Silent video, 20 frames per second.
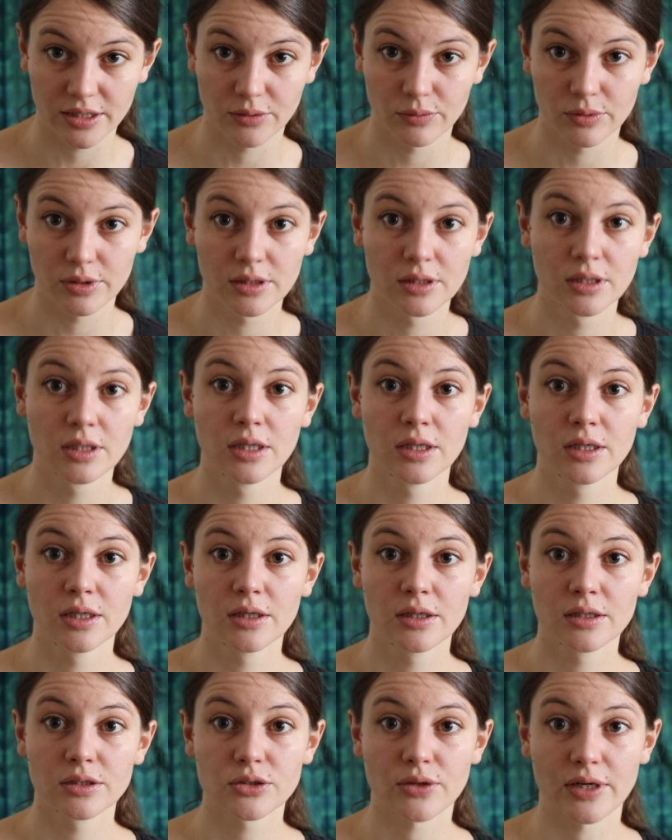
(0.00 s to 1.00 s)
I will
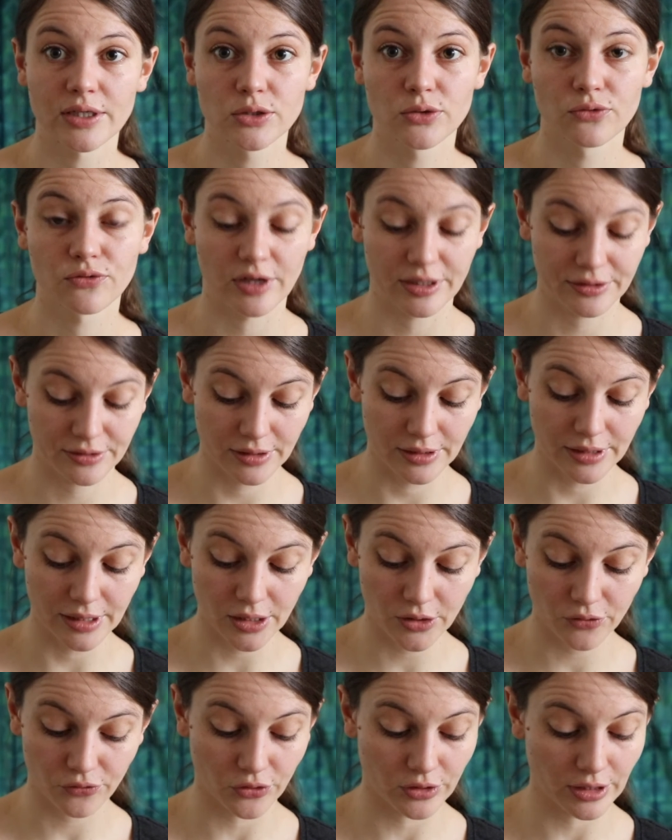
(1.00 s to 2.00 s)
try to find the
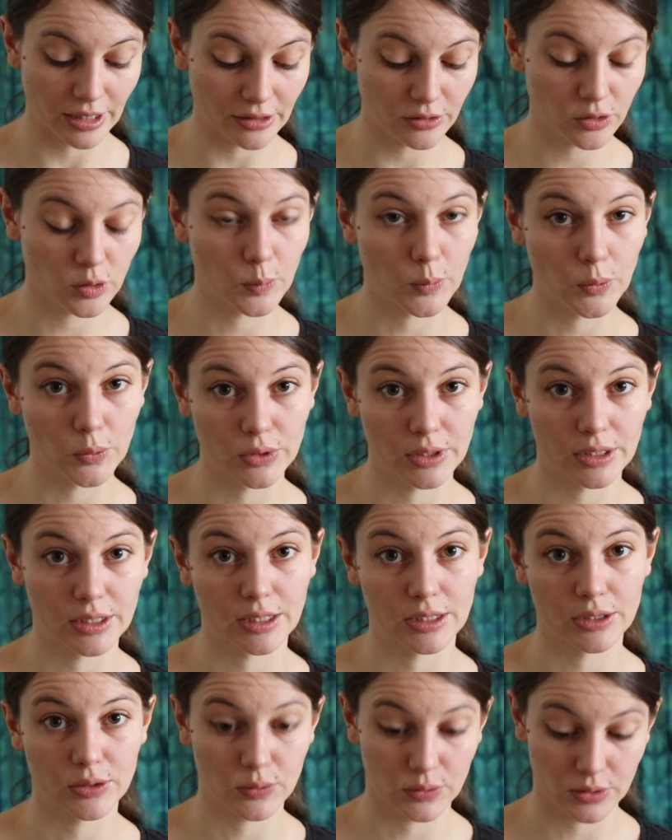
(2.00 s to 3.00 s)
link for that to put it
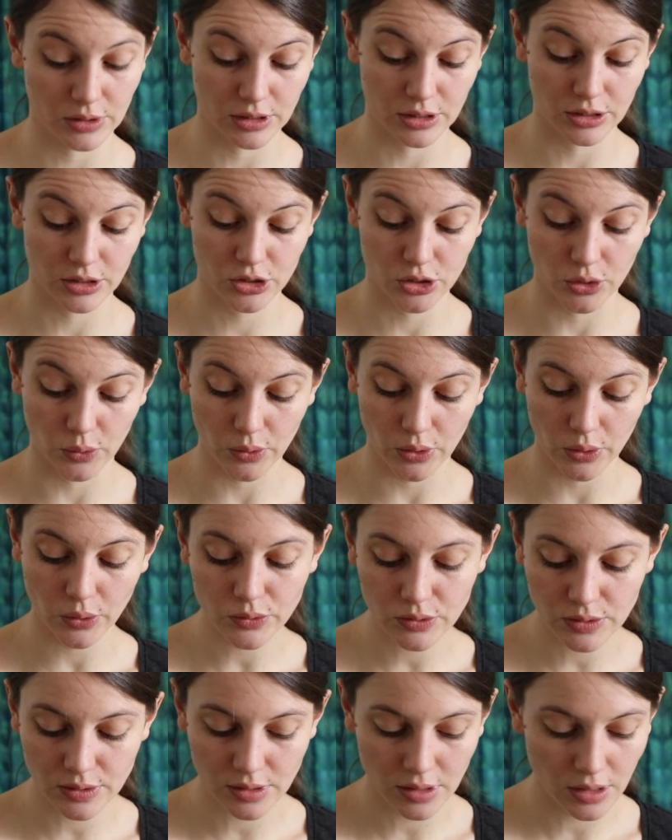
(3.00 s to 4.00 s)
into the show
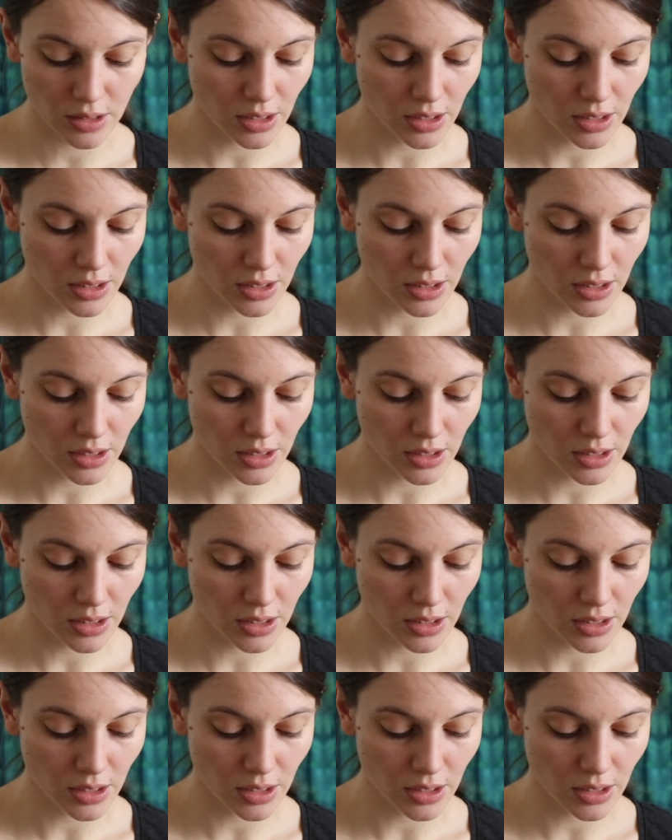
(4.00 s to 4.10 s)
notes.